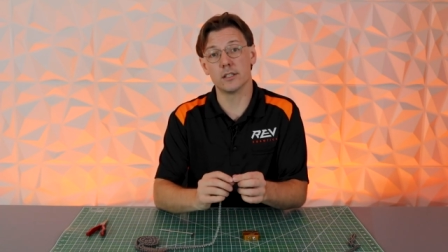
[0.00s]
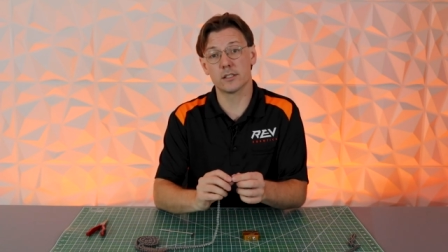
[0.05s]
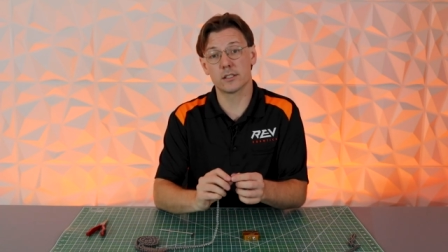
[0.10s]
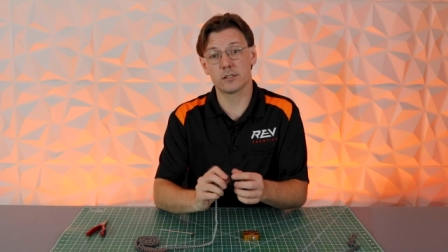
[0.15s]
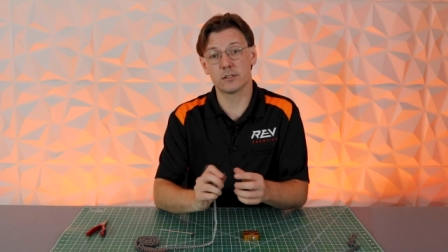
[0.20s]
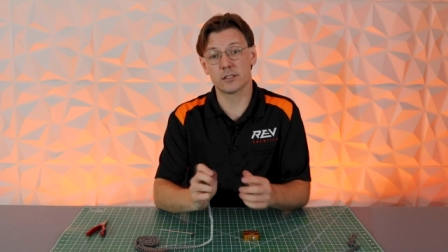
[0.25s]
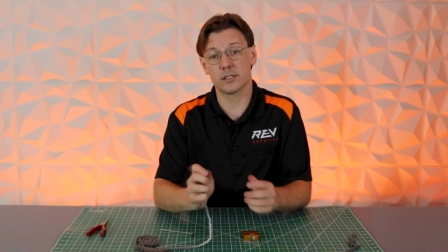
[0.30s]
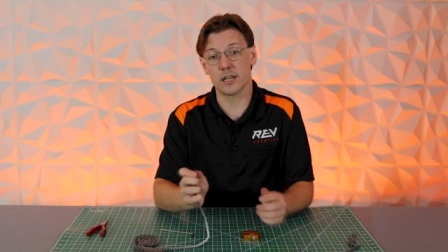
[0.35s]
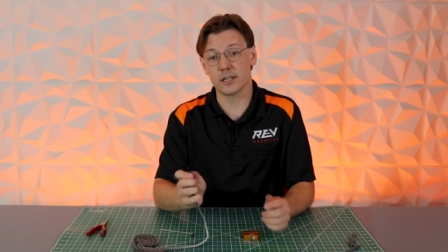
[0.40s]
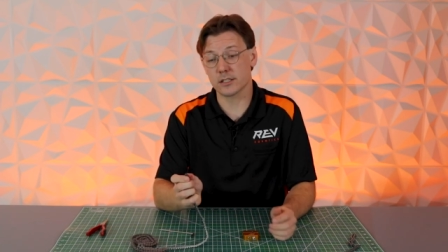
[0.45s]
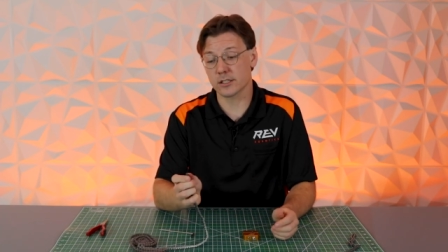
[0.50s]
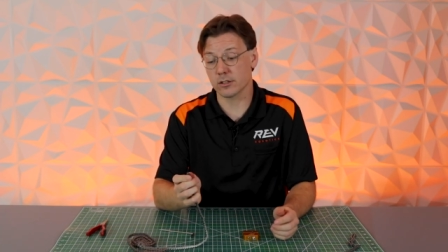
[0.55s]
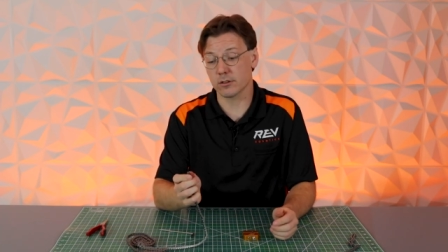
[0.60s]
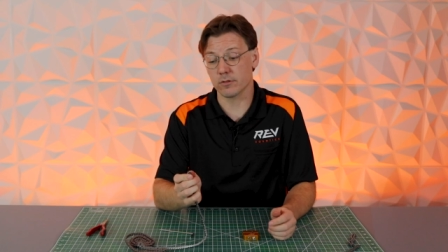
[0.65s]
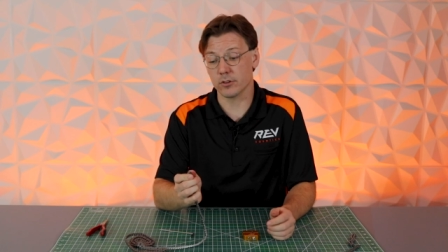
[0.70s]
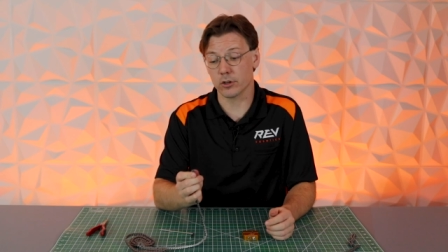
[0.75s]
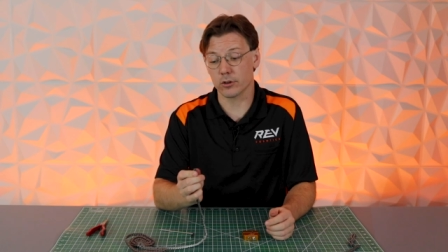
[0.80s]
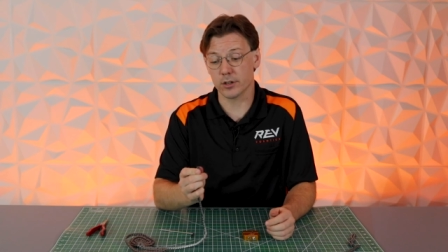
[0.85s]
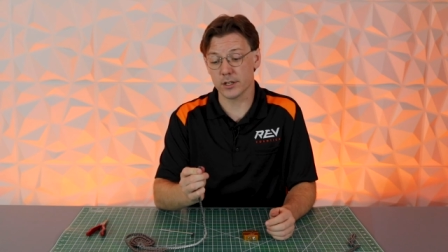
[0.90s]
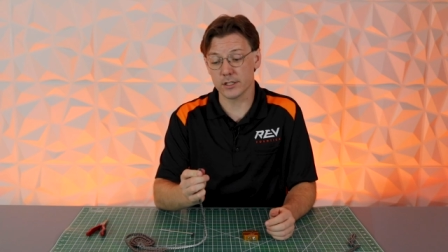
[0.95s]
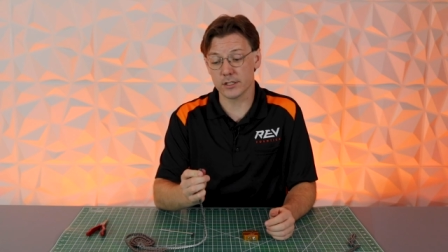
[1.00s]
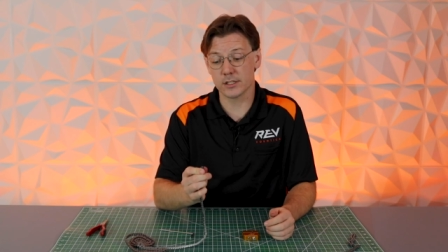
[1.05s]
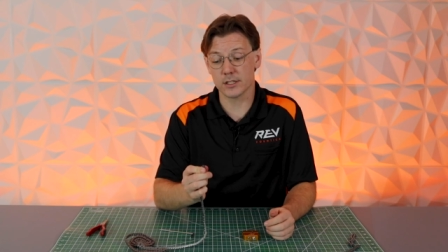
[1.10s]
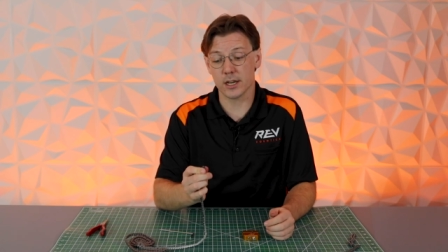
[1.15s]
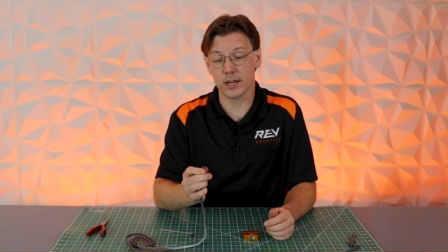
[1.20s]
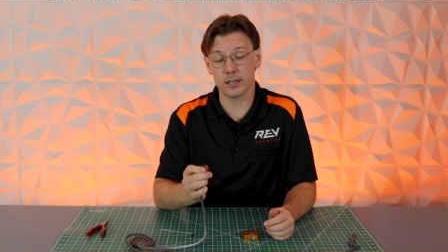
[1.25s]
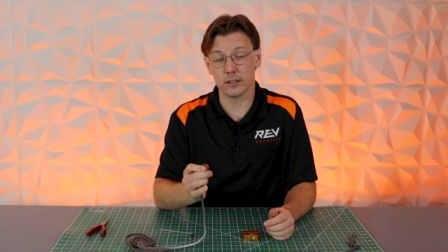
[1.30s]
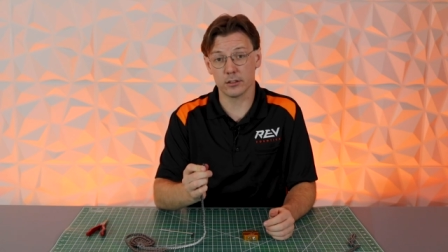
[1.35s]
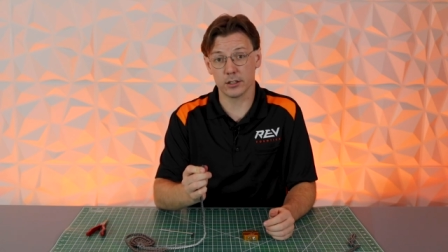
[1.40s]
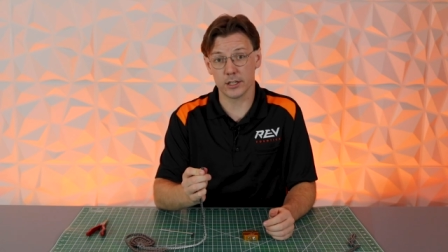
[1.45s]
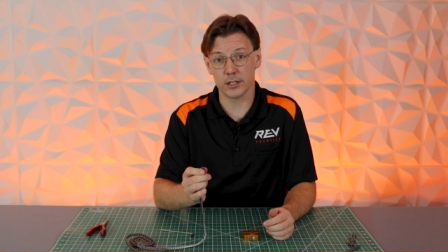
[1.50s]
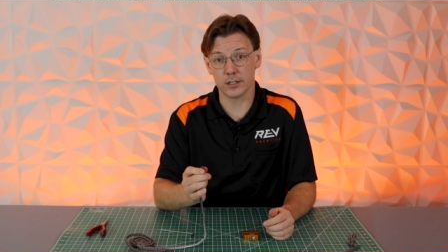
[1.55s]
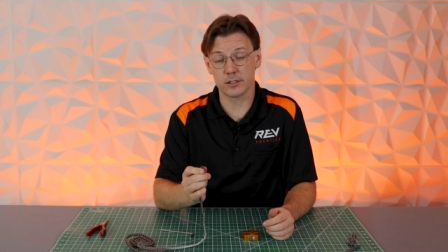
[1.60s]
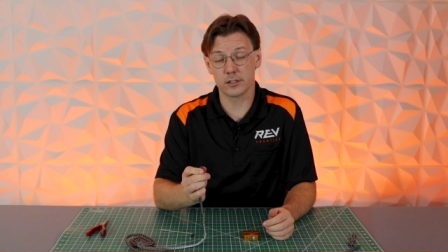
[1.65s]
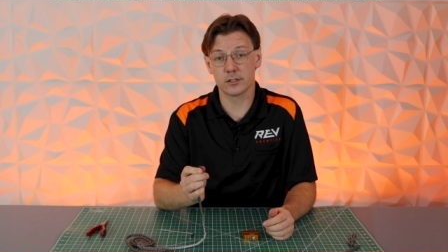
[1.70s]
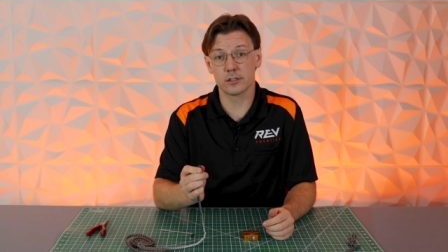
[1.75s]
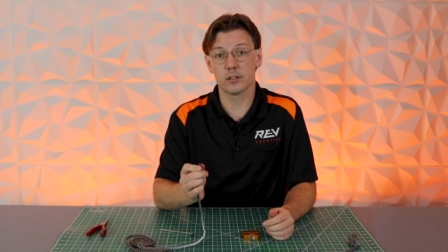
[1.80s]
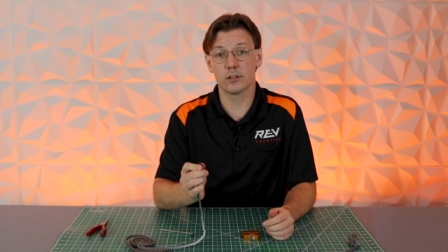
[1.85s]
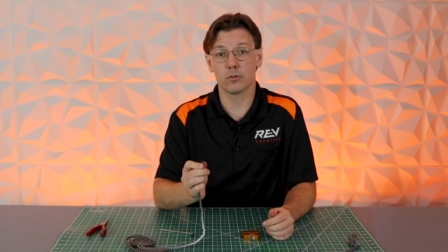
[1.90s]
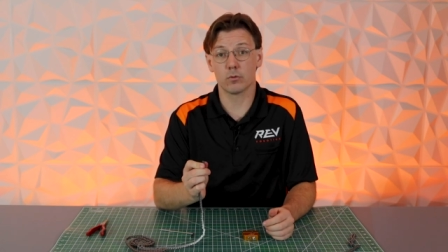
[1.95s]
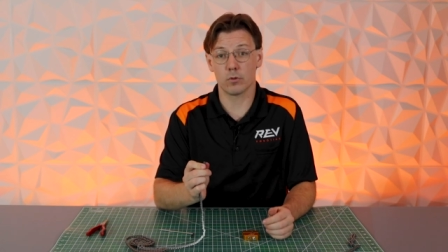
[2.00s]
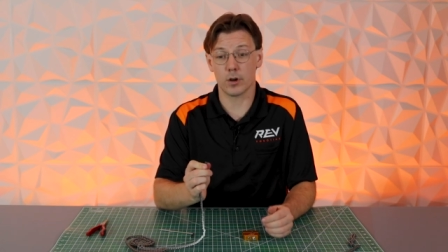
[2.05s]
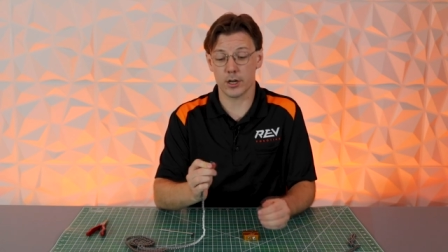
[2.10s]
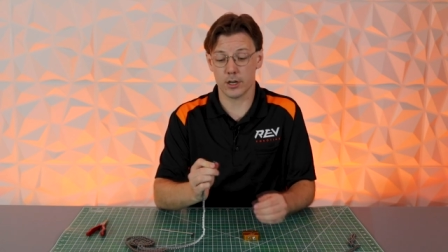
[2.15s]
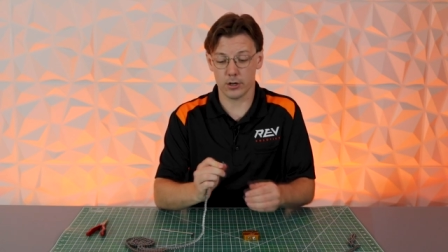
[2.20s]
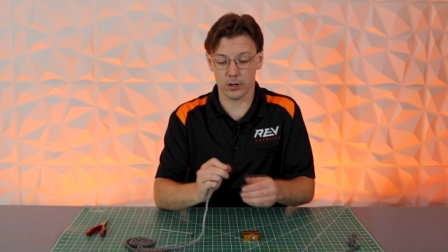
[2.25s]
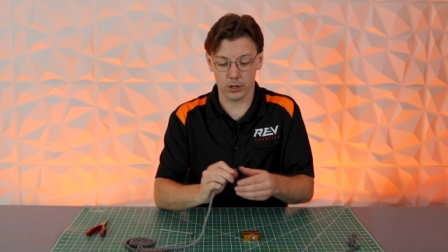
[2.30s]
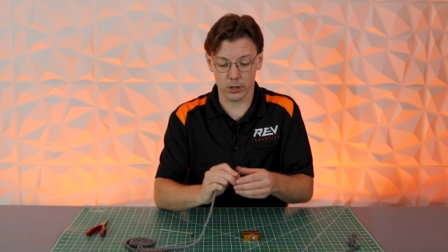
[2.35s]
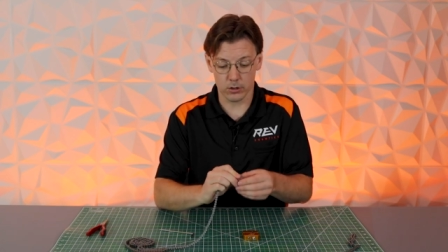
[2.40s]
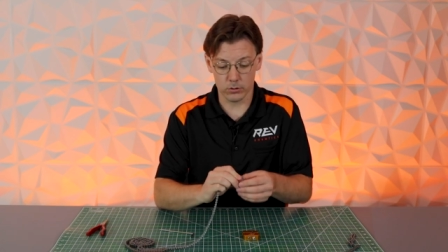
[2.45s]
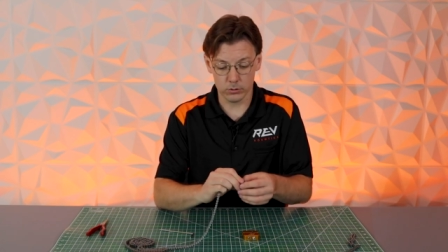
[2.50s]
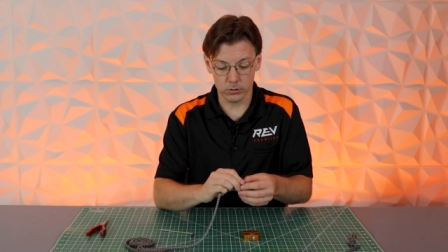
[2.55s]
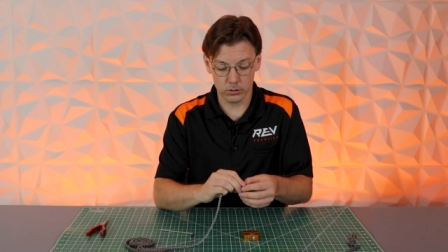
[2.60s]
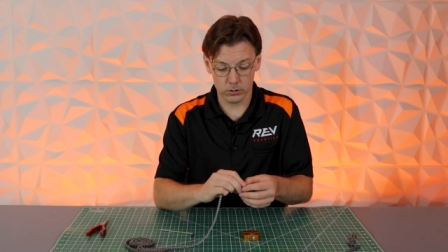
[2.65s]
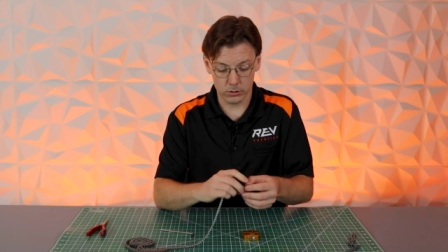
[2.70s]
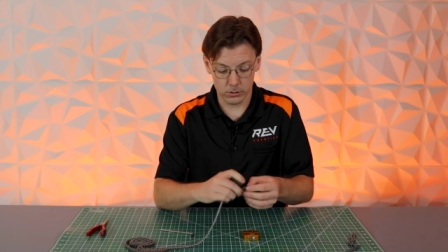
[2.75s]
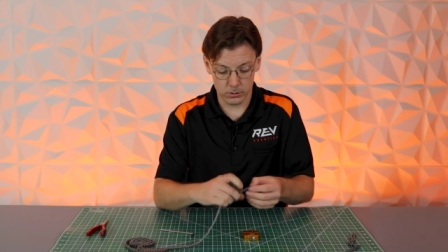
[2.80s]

sets of your inside links ready to go.